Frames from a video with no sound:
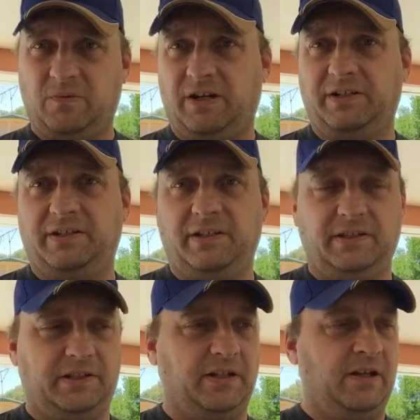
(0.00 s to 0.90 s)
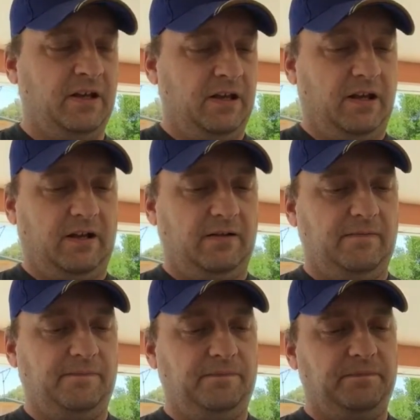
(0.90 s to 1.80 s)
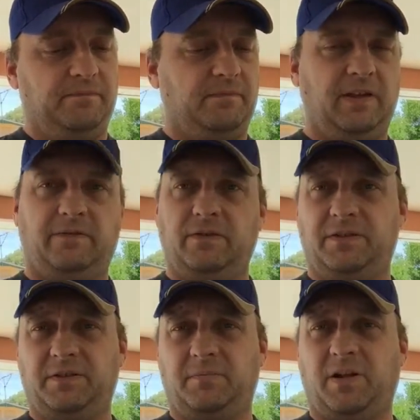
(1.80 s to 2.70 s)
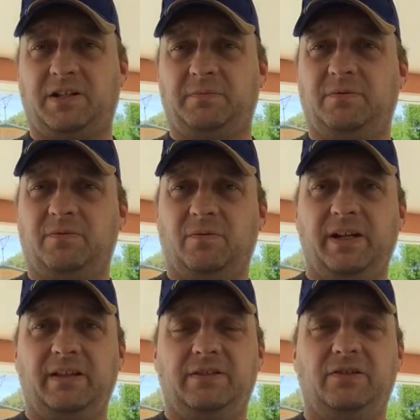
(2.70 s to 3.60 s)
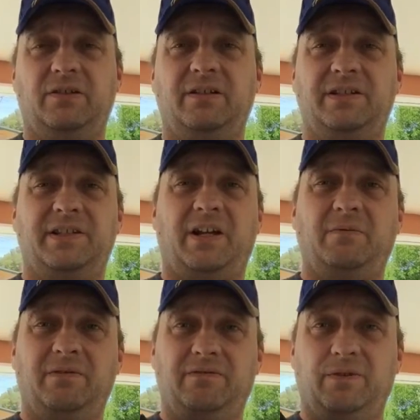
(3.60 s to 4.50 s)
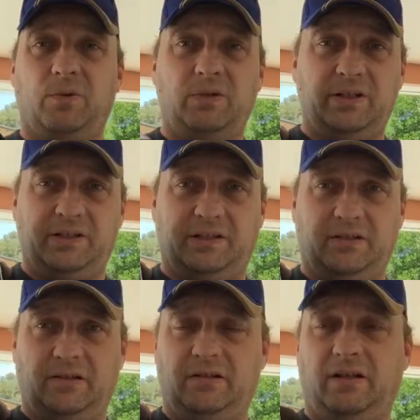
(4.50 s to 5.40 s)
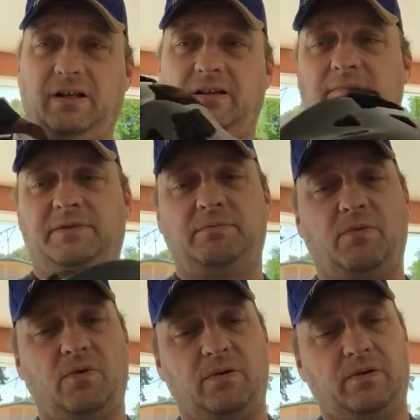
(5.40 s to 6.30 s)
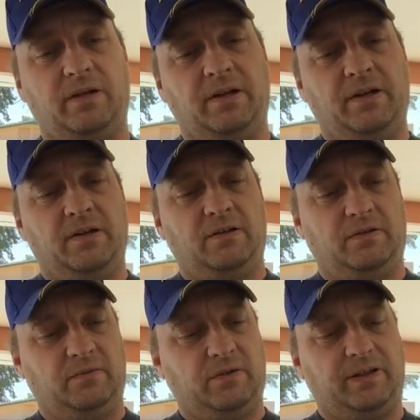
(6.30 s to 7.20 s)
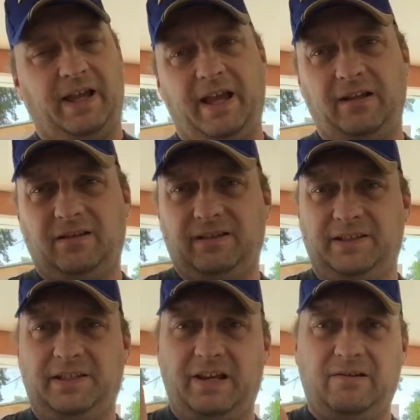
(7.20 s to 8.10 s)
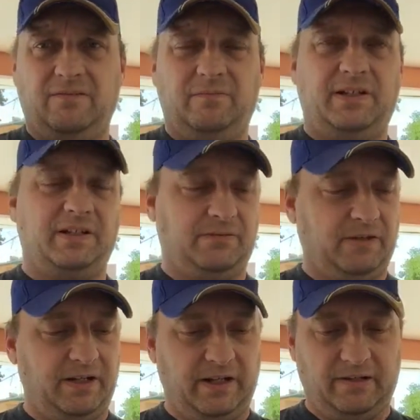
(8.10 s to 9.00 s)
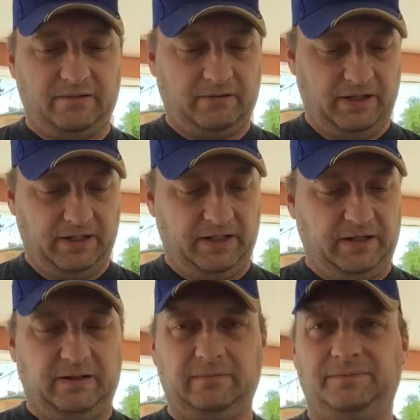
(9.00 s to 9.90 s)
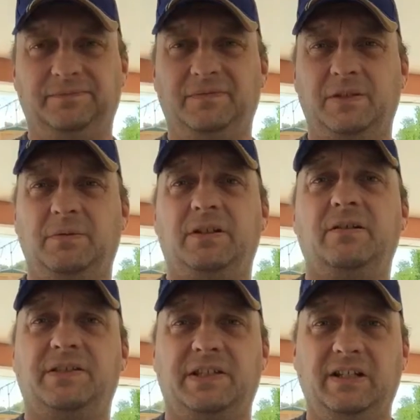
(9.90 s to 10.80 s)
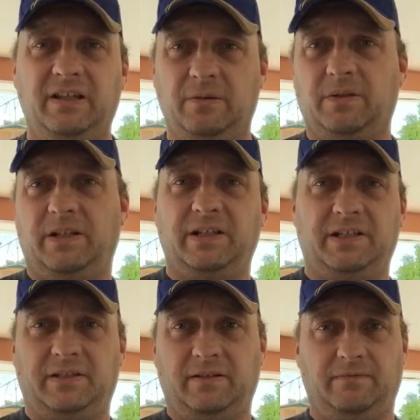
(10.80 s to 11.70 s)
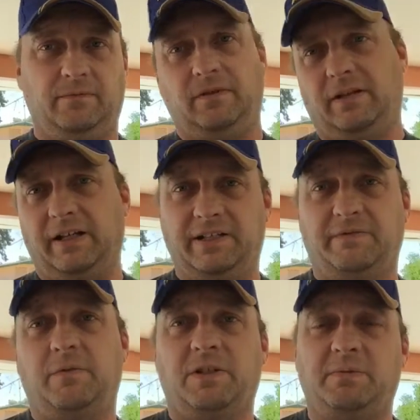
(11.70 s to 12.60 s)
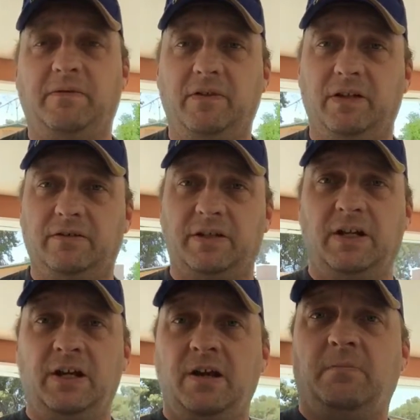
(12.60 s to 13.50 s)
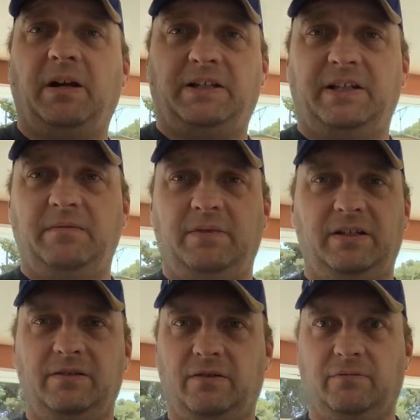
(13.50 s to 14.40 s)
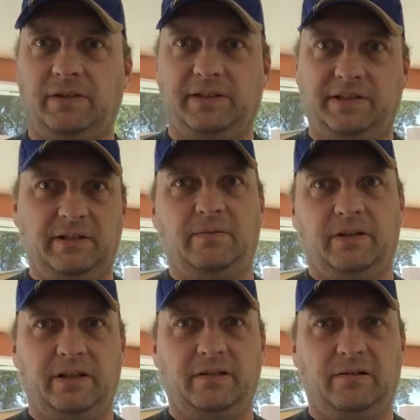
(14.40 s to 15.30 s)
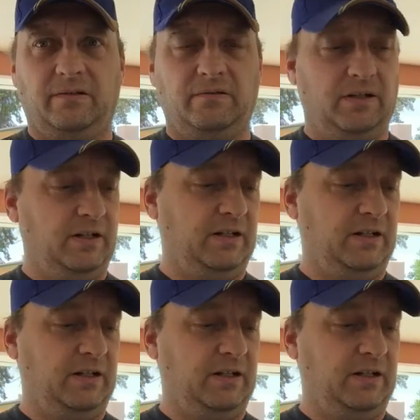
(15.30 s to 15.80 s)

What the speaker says: watches this, if there's a possible way that you can design one for goalies, it's more to where the angle is down, because right now You really don't see anything when it hits. Well, I guess if you watch my videos, pucks hit me, you don't really see where they go.